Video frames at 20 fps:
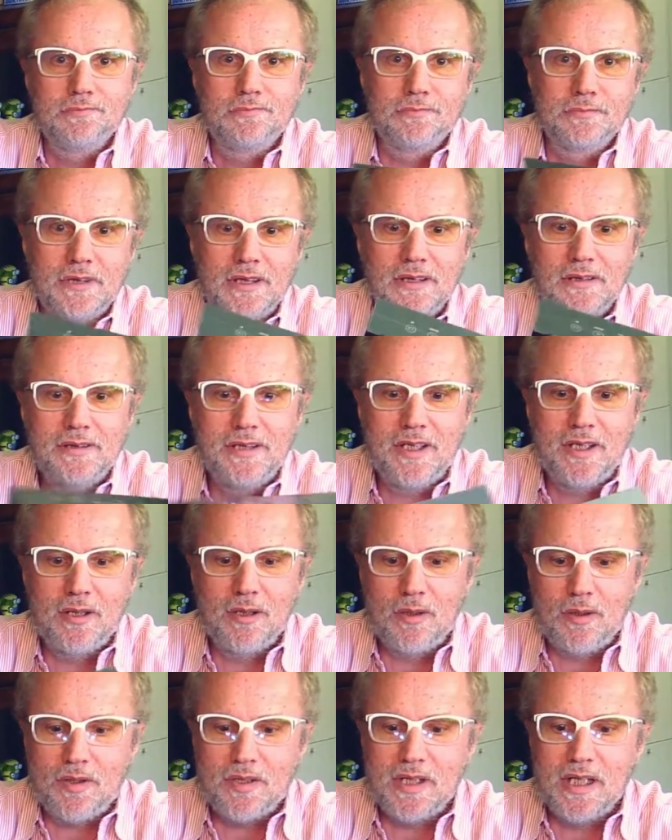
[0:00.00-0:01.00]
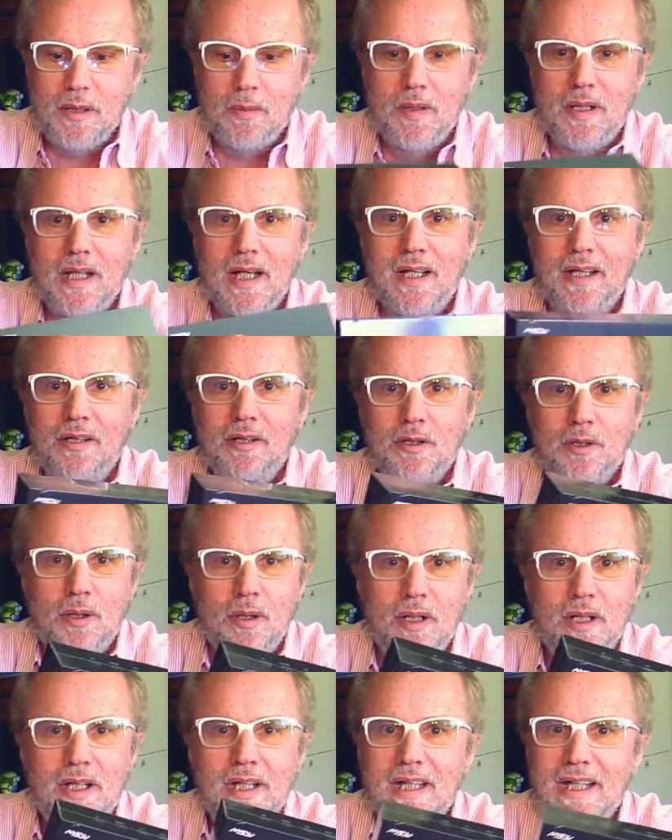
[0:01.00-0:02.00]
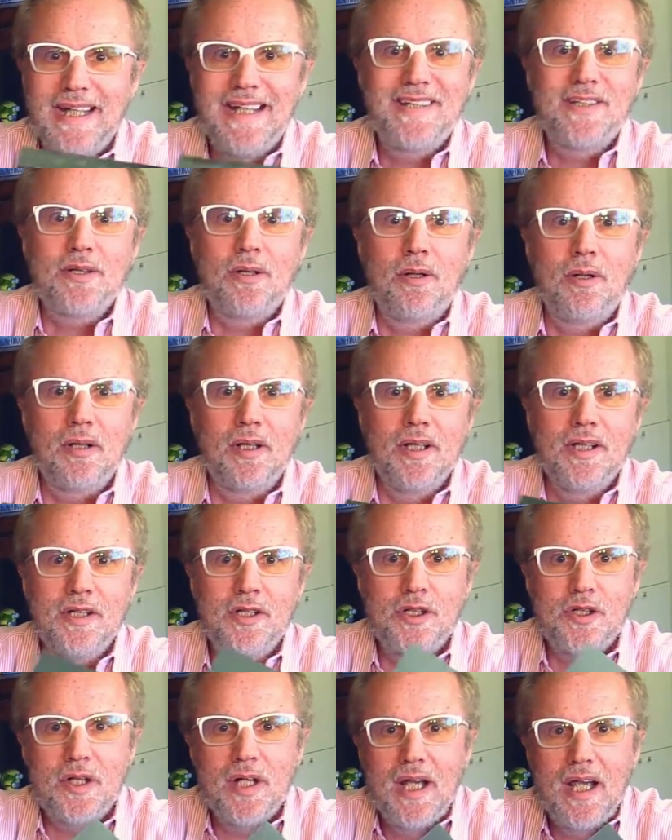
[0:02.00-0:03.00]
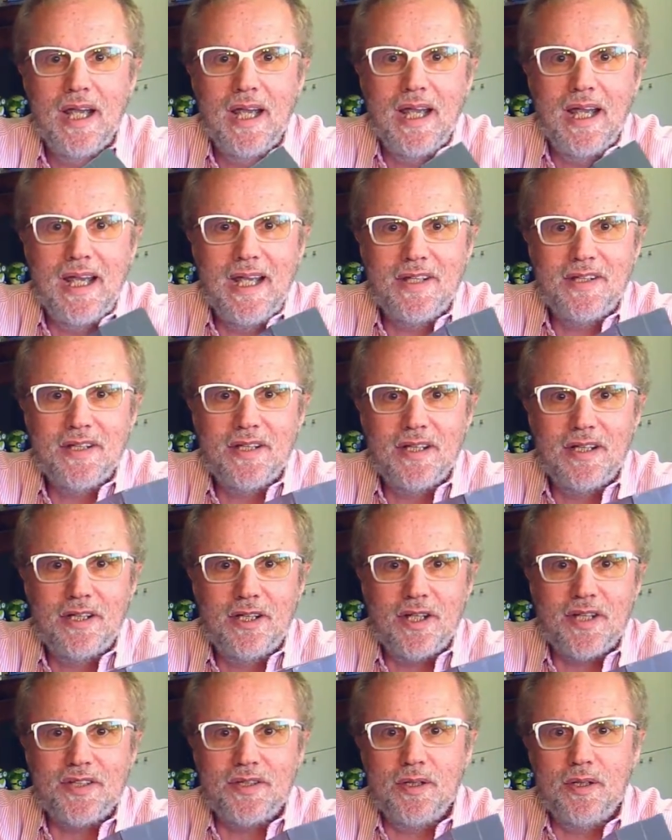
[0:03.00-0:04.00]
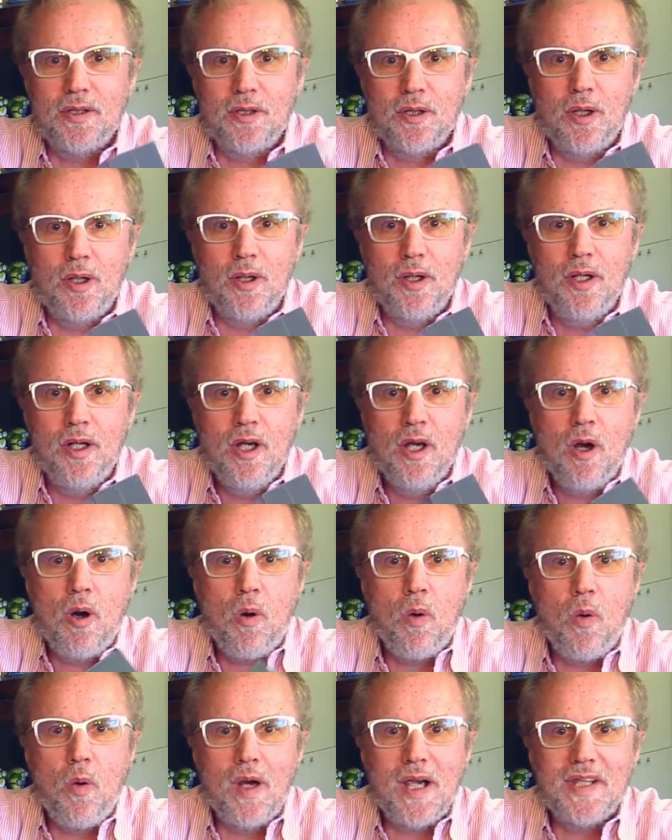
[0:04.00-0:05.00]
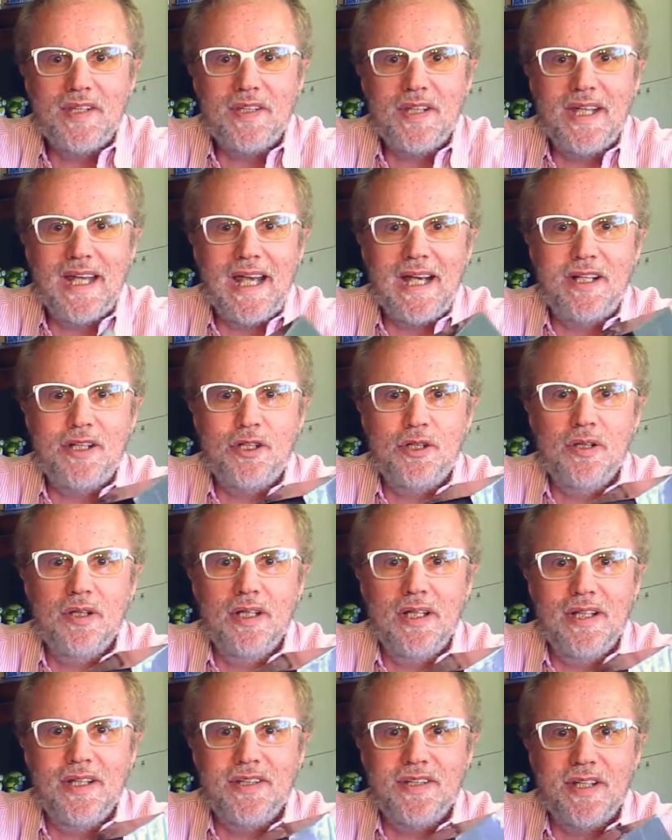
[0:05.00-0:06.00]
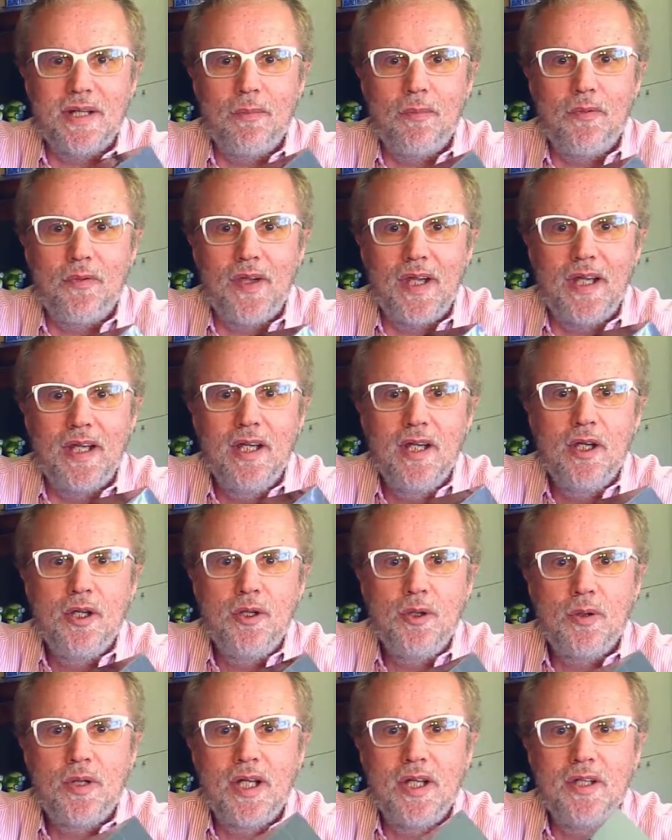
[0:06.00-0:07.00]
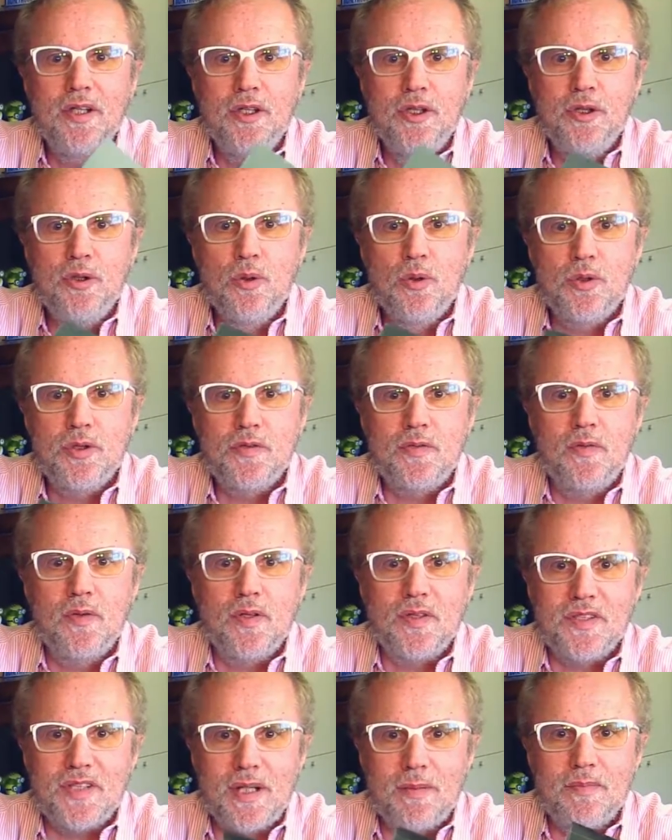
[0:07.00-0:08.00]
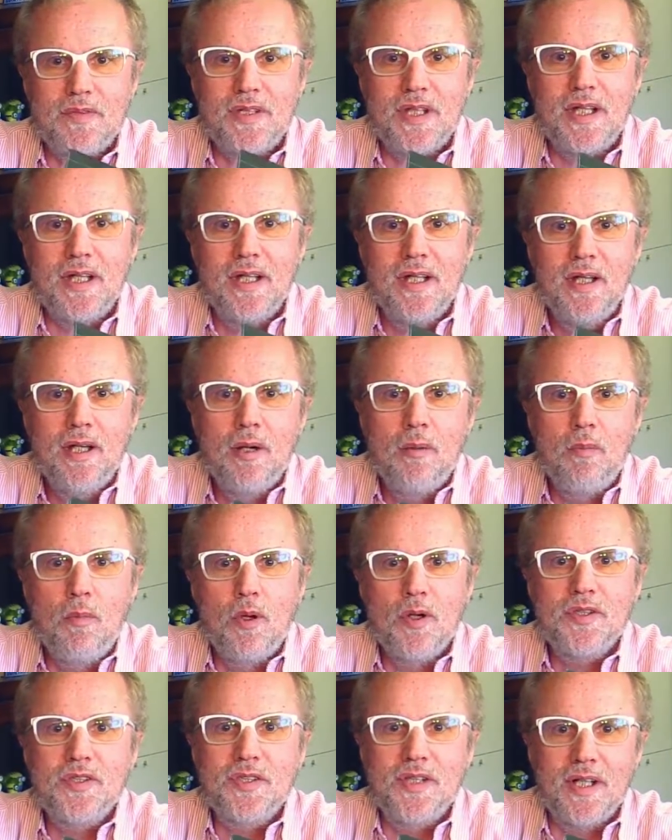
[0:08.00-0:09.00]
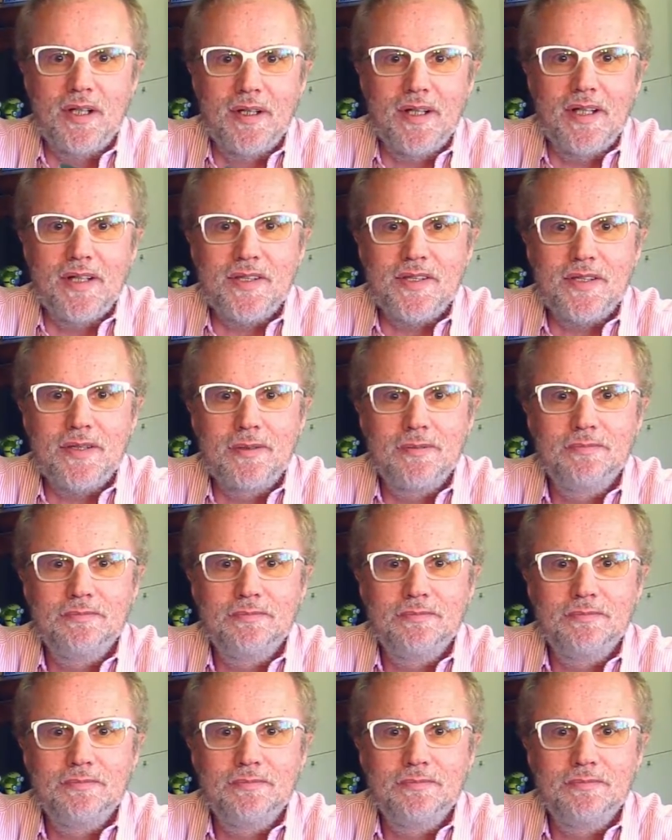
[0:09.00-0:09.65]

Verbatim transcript: Well, it looks a little bit like a toy. It's orange. Is it just a toy, or is it actually something you can use for something more serious?